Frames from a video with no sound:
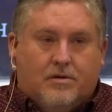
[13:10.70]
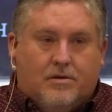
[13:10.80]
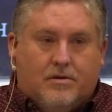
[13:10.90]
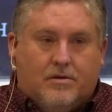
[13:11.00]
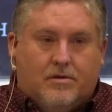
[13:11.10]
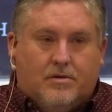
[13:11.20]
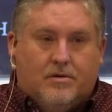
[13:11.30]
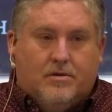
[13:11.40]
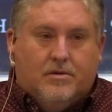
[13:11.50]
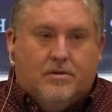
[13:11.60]

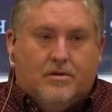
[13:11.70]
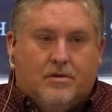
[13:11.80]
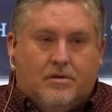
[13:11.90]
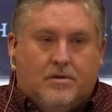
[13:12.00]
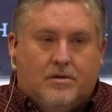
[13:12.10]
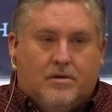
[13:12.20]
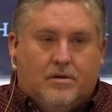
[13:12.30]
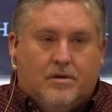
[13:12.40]
(no one is talking)